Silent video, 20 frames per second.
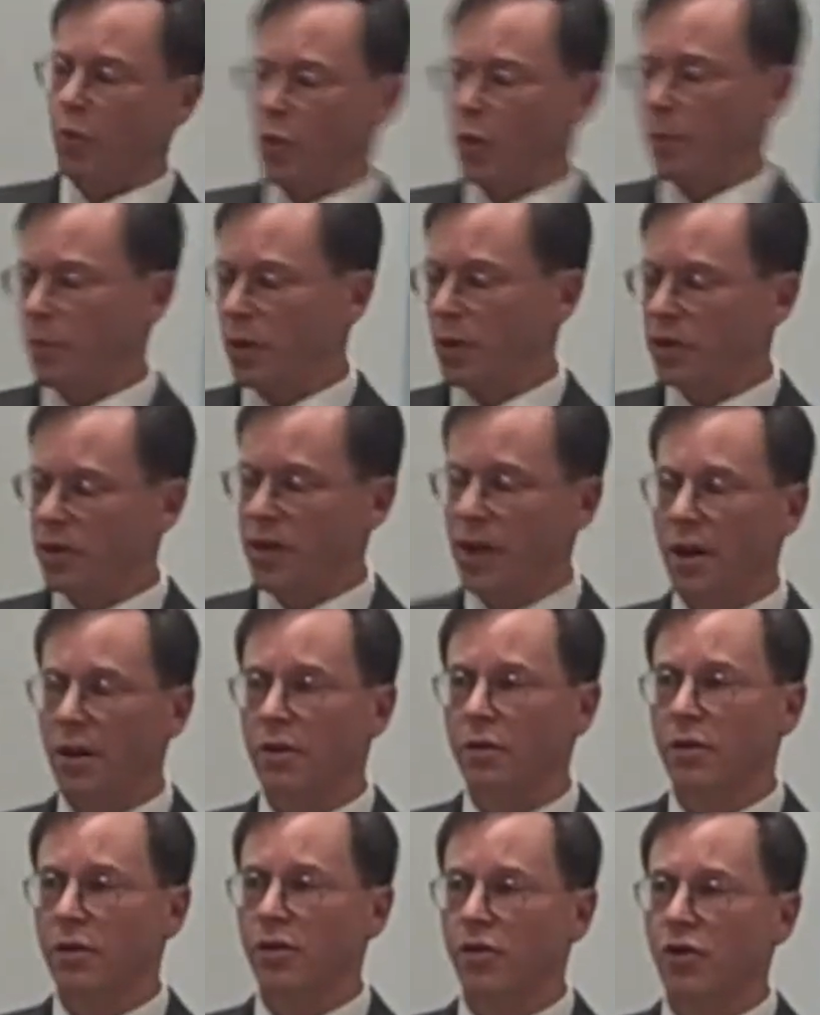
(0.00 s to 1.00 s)
would put
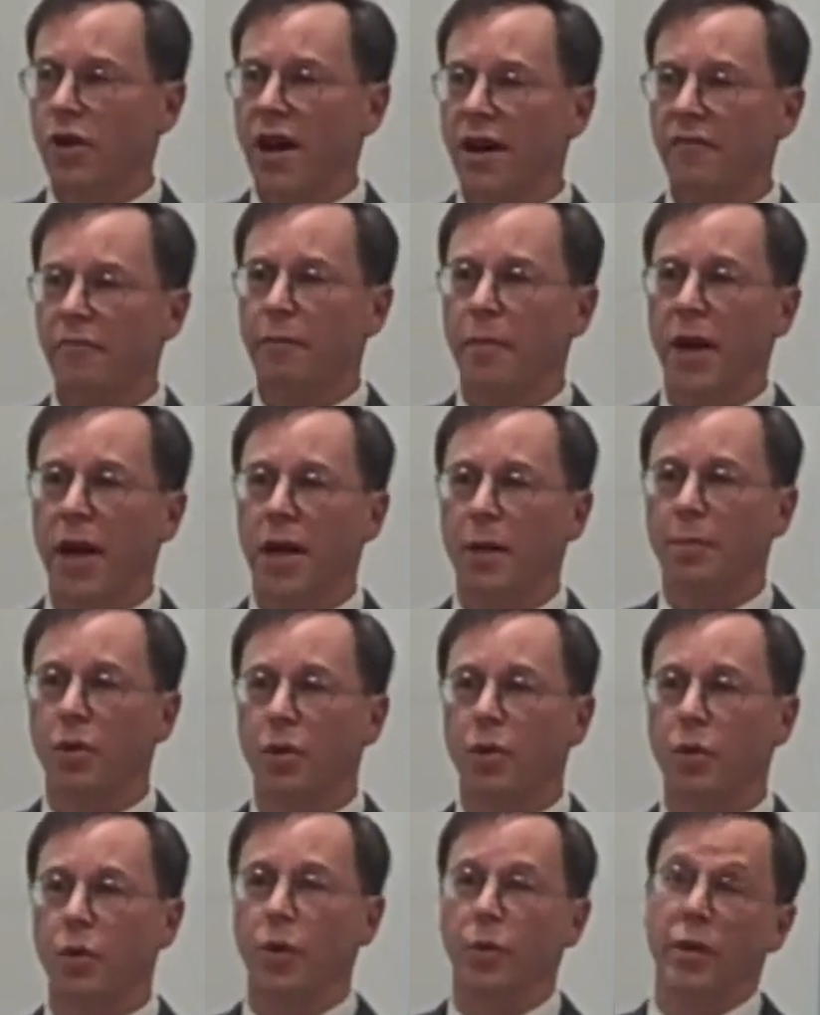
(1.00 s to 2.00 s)
together a draft
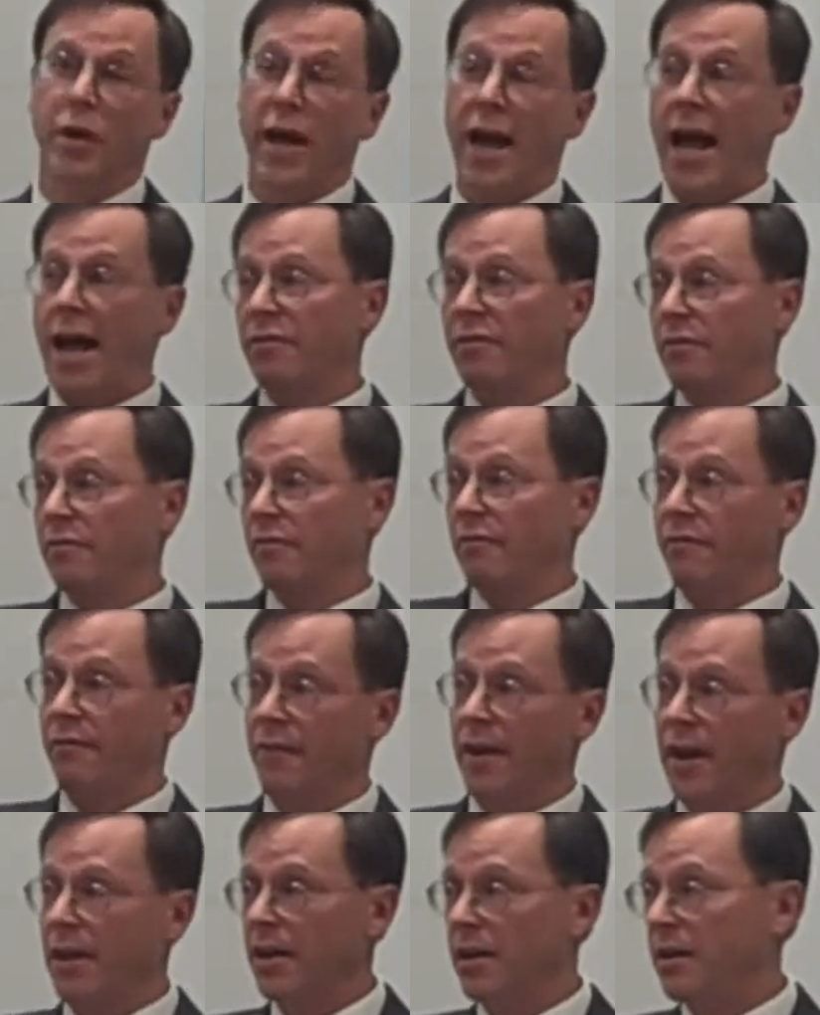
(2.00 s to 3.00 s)
paper, we would have it
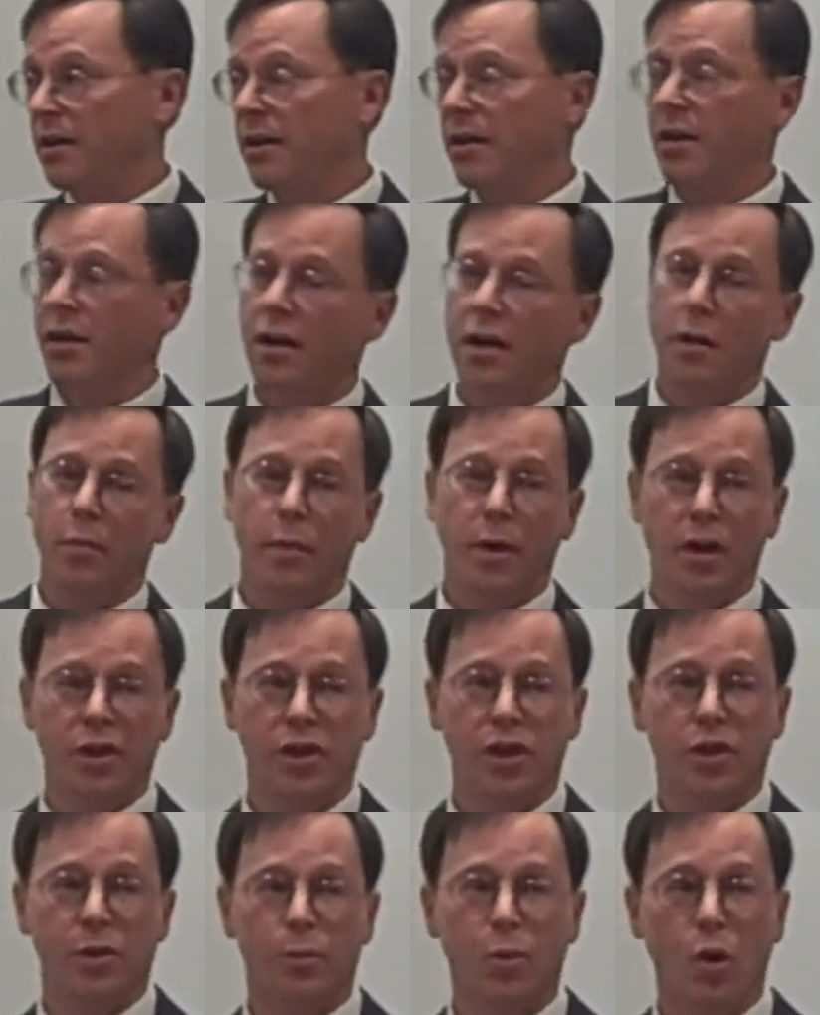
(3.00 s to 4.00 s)
vetted by
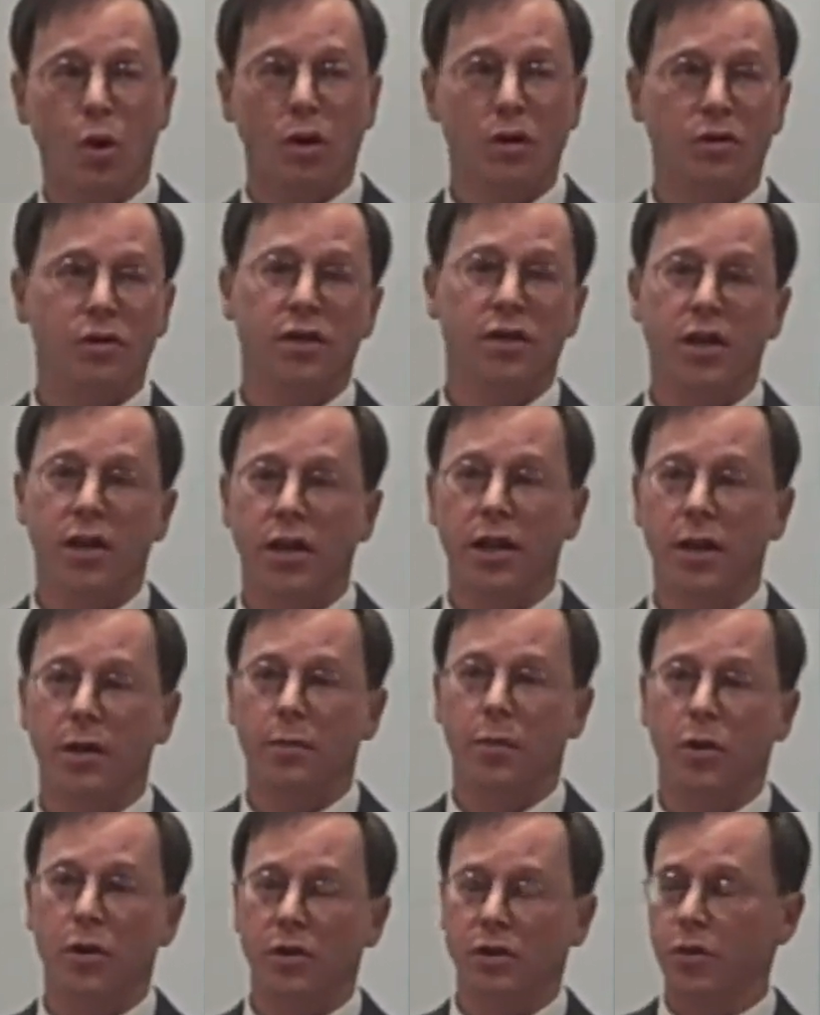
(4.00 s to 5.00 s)
a small team,
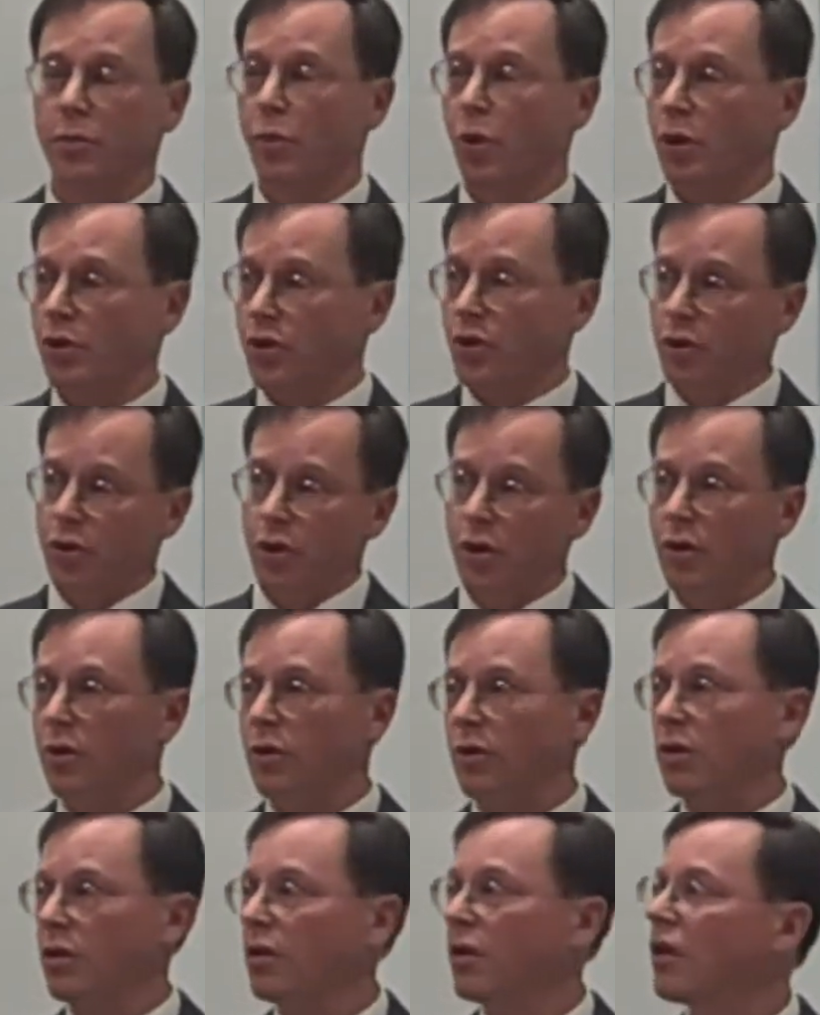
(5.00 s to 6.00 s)
or a small
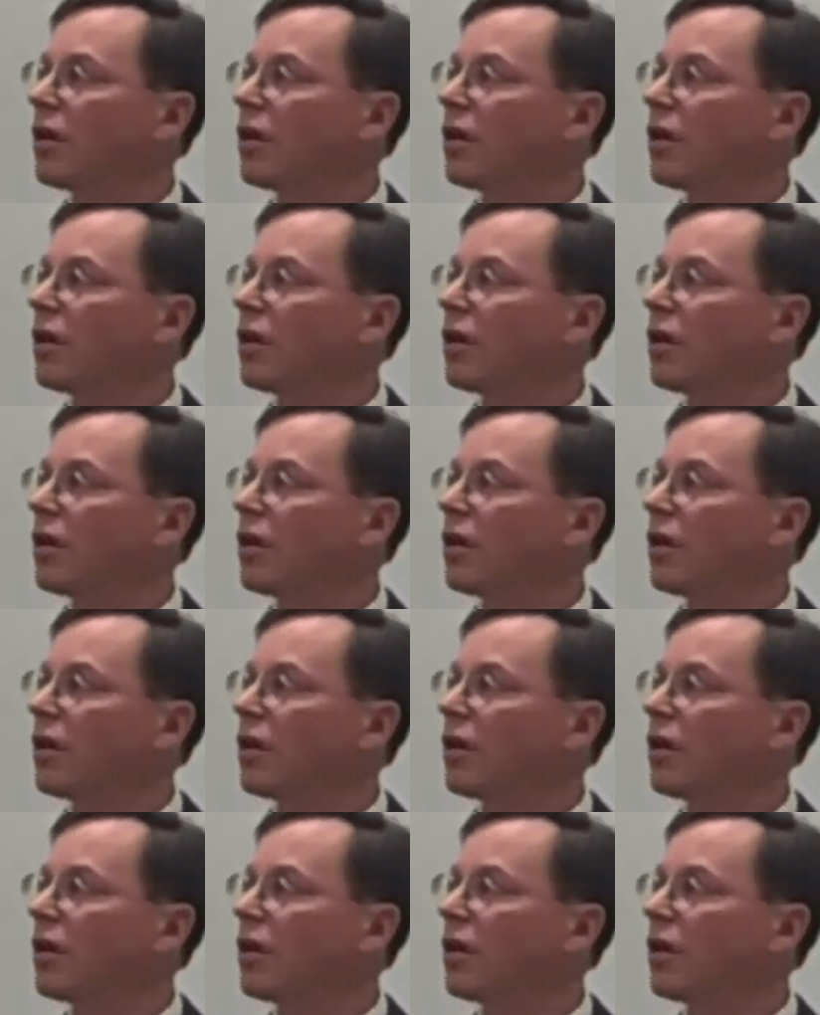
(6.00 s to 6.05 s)
circle